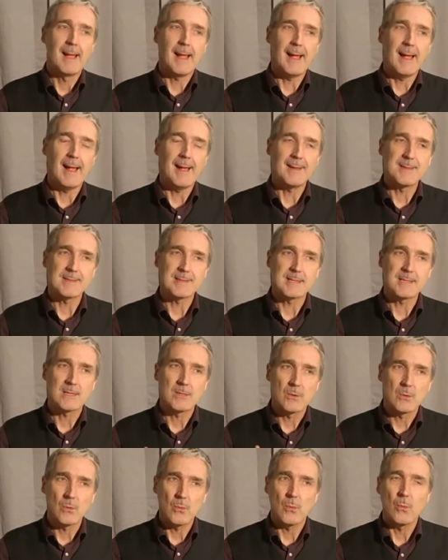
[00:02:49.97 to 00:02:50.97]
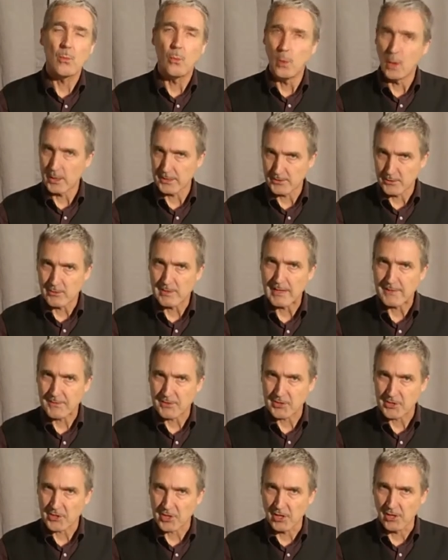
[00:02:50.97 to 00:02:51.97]
and while you're at the
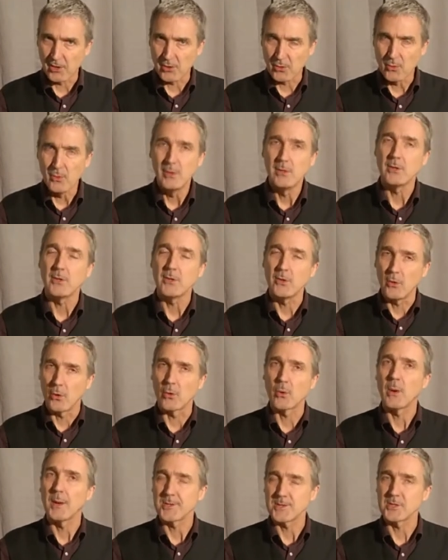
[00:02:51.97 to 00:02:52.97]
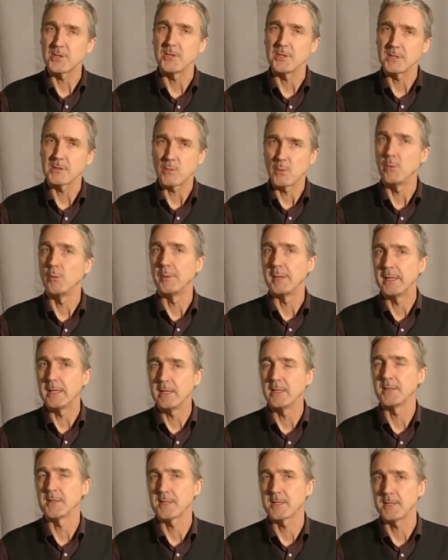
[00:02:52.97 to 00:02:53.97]
show, your questions will be
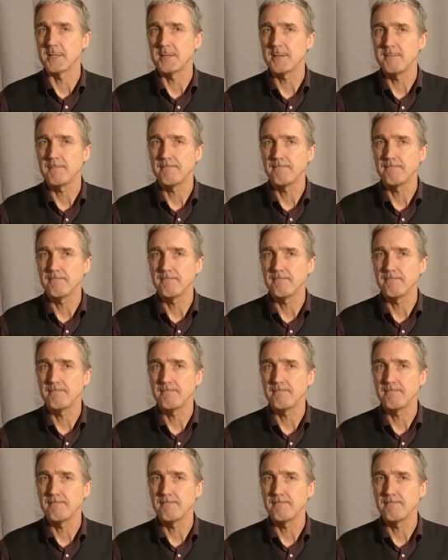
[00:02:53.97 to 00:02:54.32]
answered.